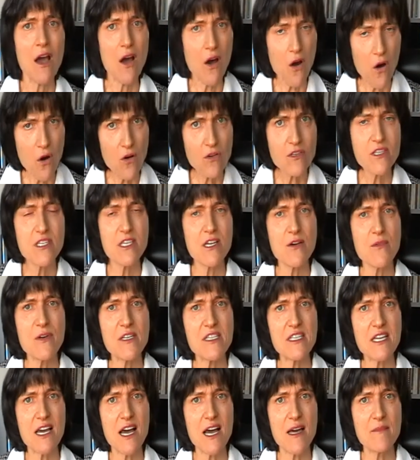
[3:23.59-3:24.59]
Also a
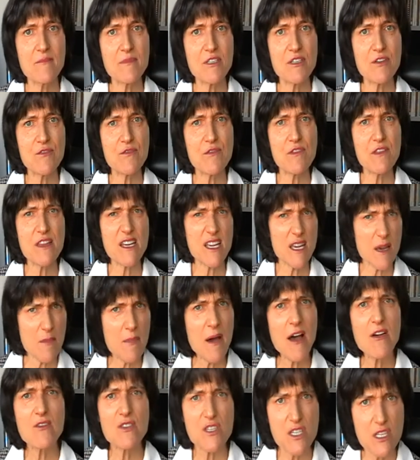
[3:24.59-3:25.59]
time to think
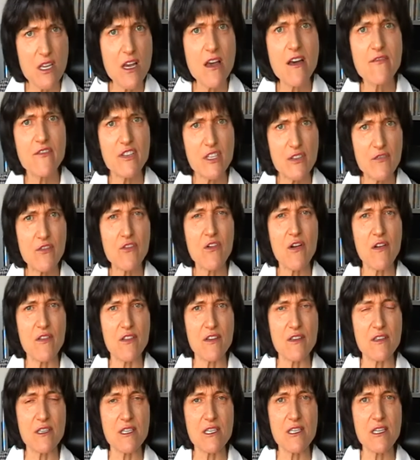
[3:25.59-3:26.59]
about service for
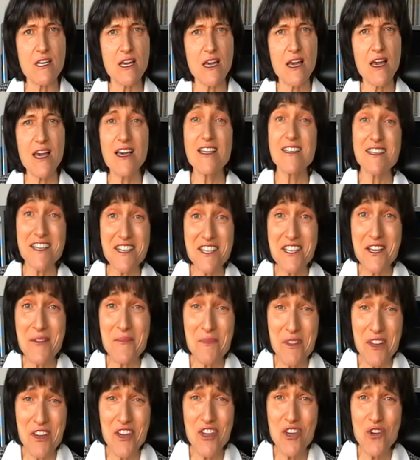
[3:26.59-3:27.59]
others. Is there
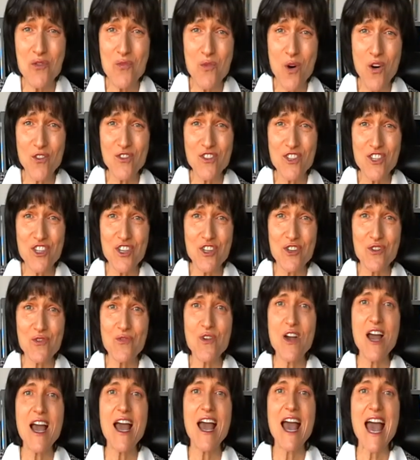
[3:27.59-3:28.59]
something you want to
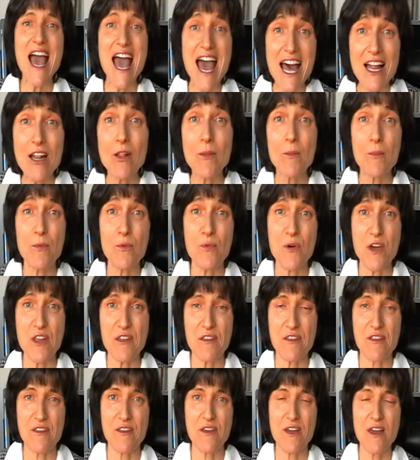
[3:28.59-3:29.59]
help
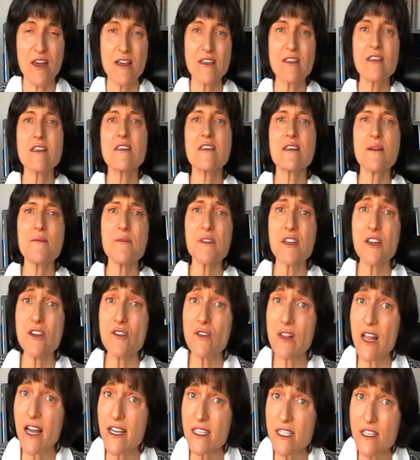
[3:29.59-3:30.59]
with? Is there something you'd
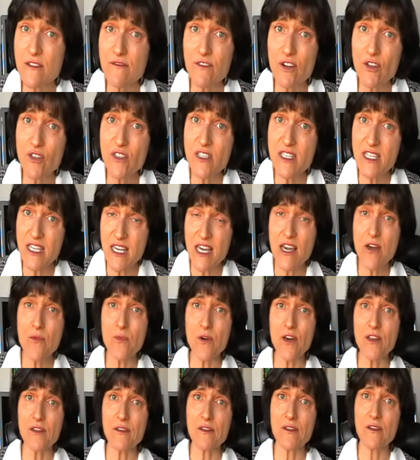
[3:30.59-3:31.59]
like to volunteer
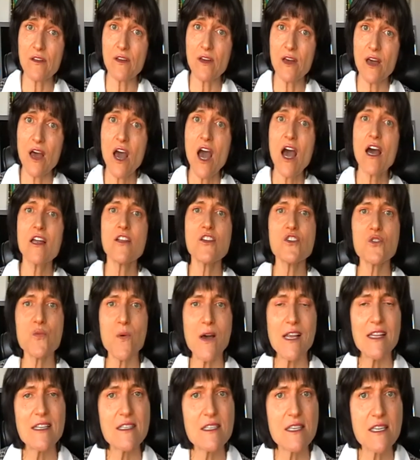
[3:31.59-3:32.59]
with? And as
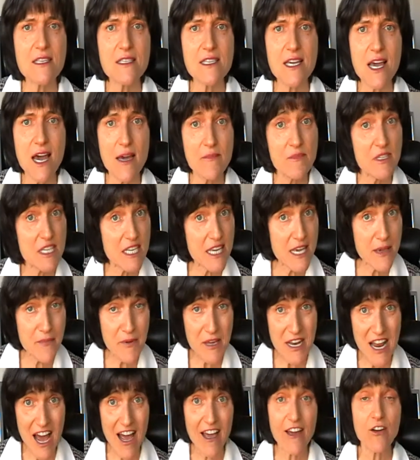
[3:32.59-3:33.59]
well, it's a time to keep
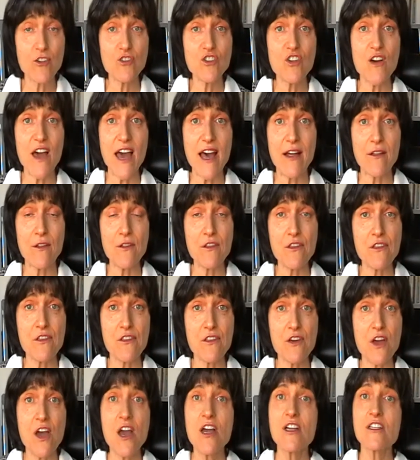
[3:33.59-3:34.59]
an eye on your health,
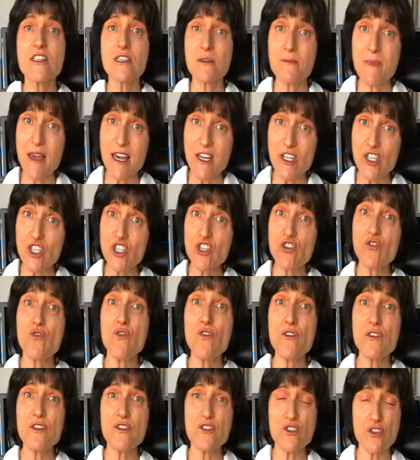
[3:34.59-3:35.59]
to make
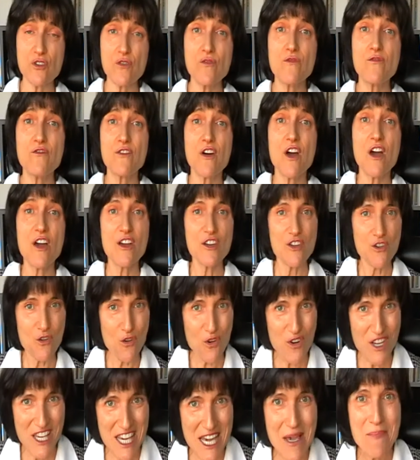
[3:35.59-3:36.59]
sure that
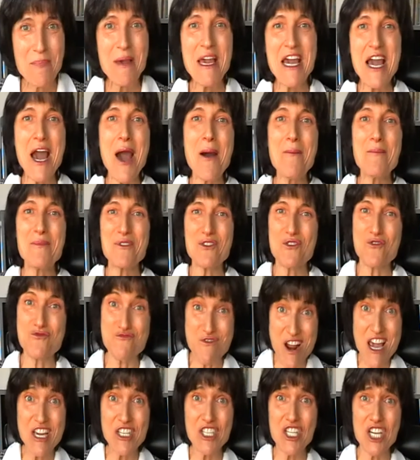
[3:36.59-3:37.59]
you're keeping up your
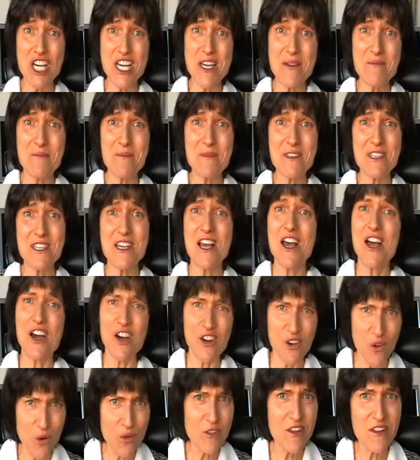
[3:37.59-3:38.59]
regimes
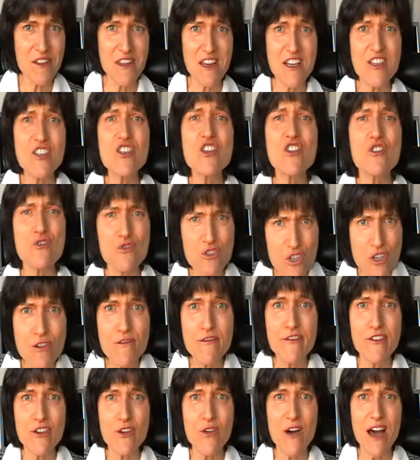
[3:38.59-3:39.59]
and all the things that you do
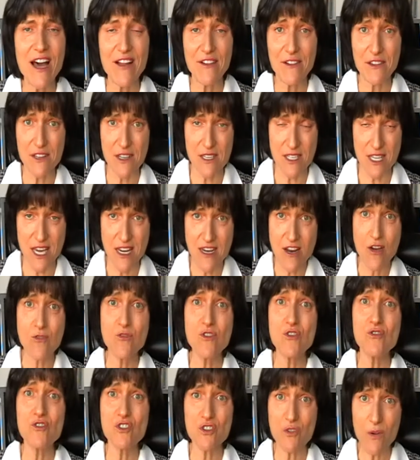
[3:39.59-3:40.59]
for your health, because I know
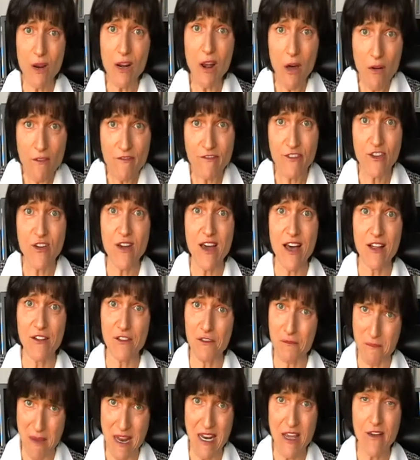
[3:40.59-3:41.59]
you do a lot for your
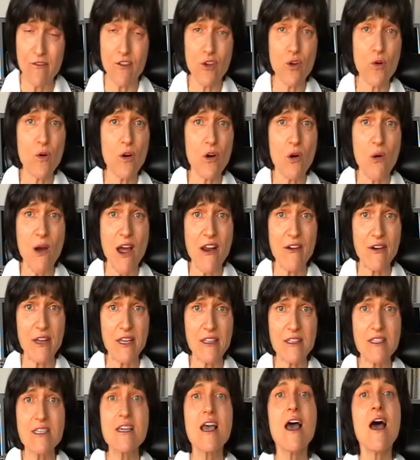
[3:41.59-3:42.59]
health, many of you
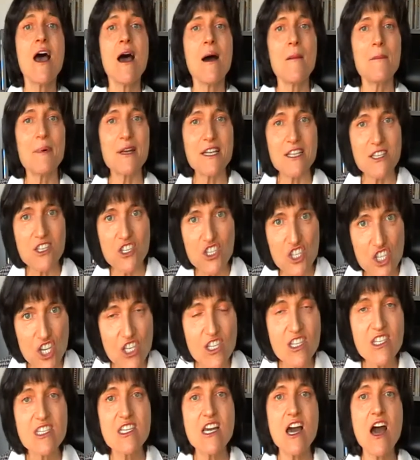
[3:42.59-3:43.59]
Aquarians, but it's
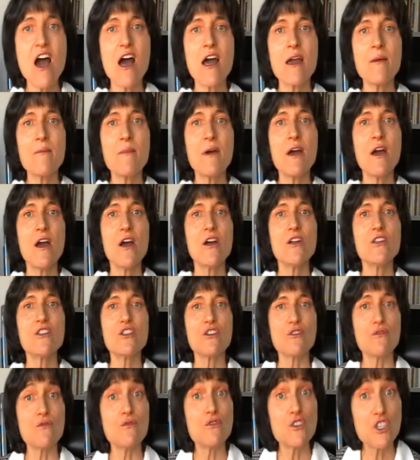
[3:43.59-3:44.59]
just time
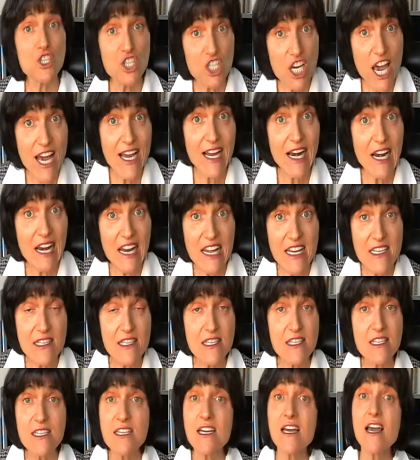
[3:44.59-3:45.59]
to
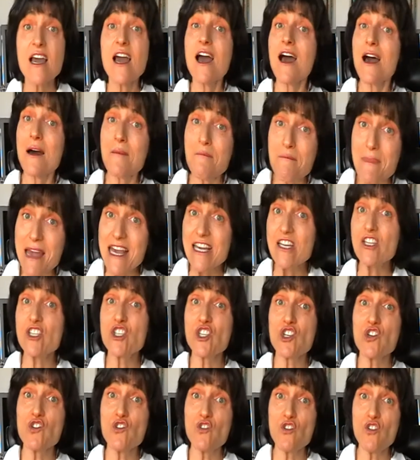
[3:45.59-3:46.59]
checklist and make
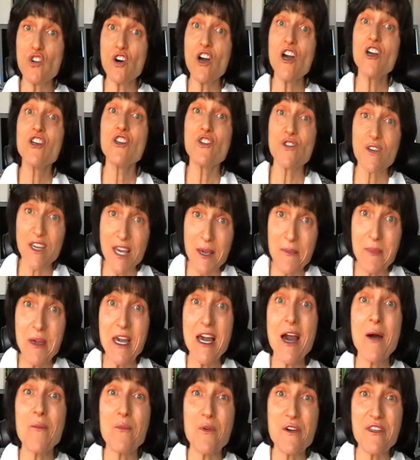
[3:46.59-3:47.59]
sure you're keeping
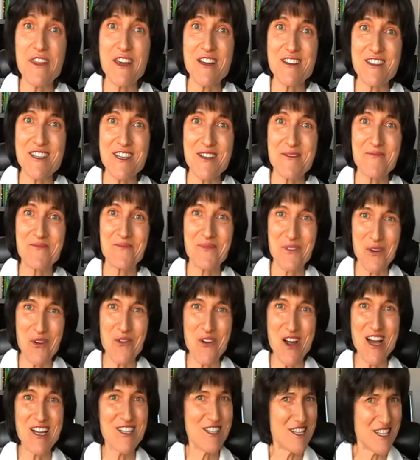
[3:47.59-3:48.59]
up with it. All
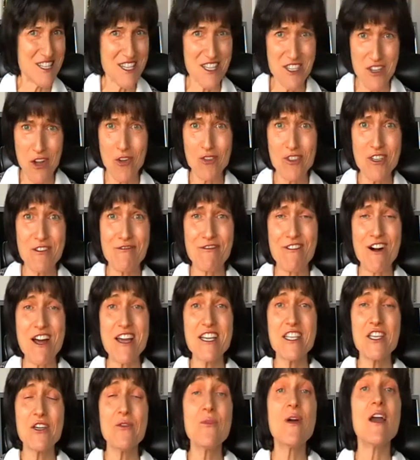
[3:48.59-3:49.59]
right, this is not to
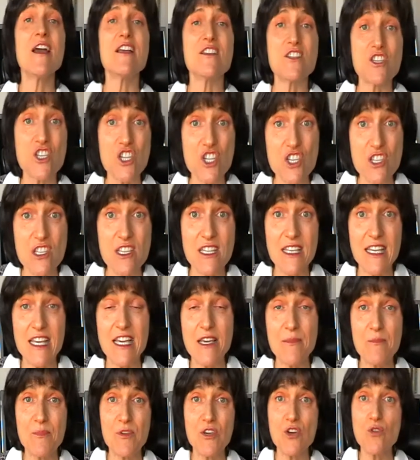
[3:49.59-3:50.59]
frighten you, it's just to
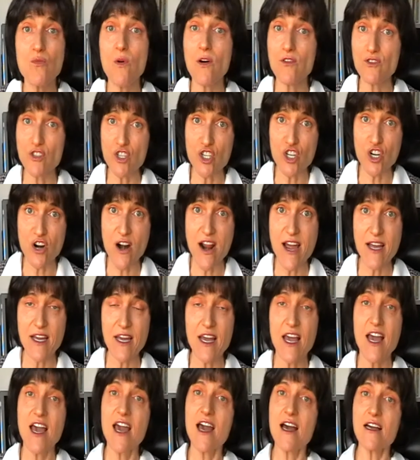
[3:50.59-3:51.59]
keep you on track
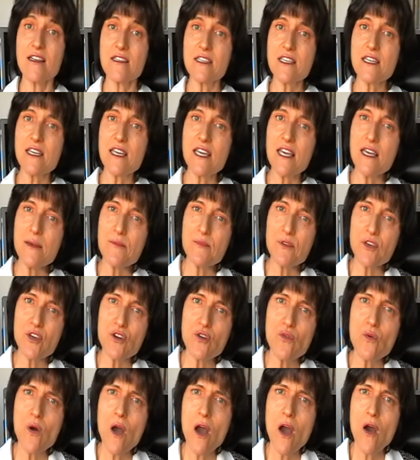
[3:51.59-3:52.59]
and to keep
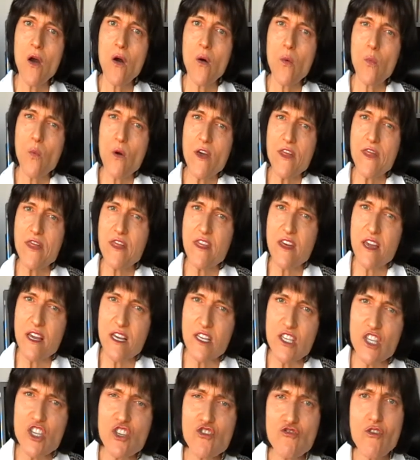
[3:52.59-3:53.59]
you with the
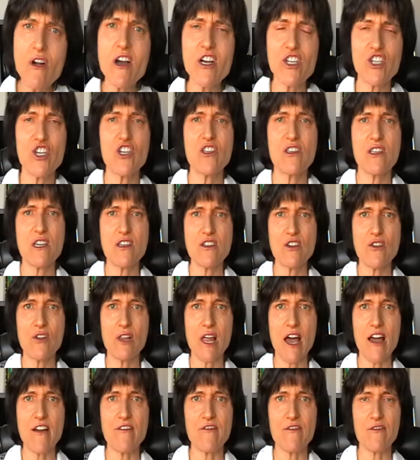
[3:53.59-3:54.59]
structures in your
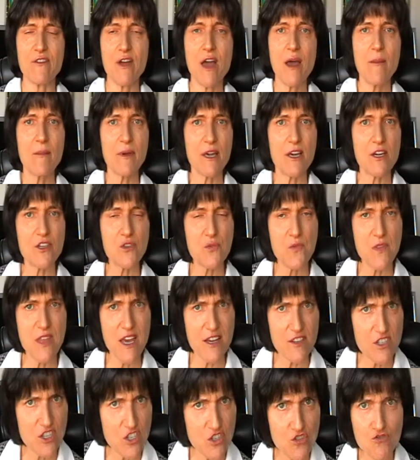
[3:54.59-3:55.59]
life, because with
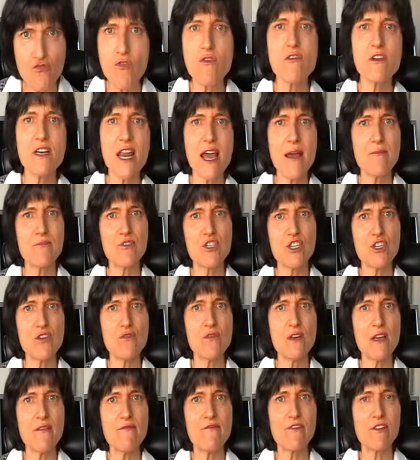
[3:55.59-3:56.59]
that strong
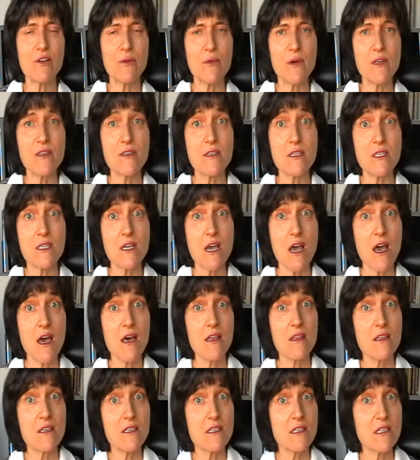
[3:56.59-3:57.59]
Neptune influence,
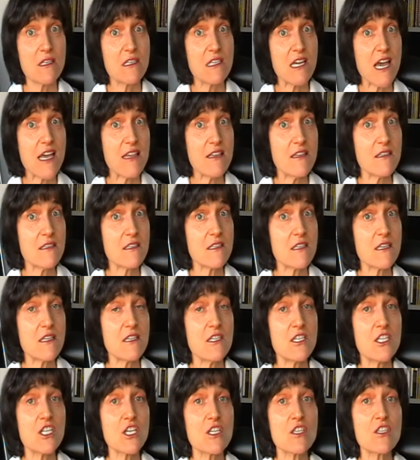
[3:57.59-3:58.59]
there's the tendency
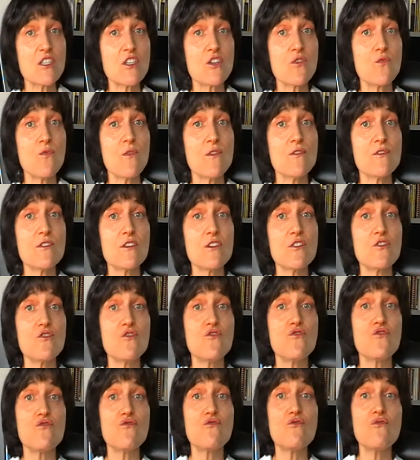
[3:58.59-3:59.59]
just to want to
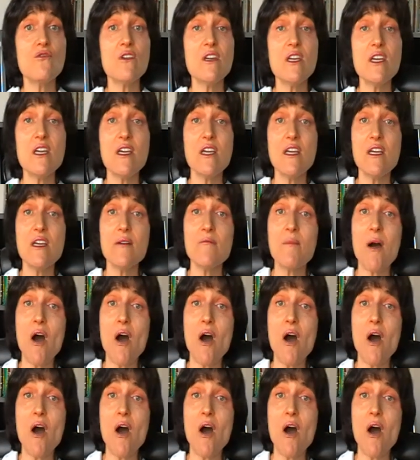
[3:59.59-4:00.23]
dream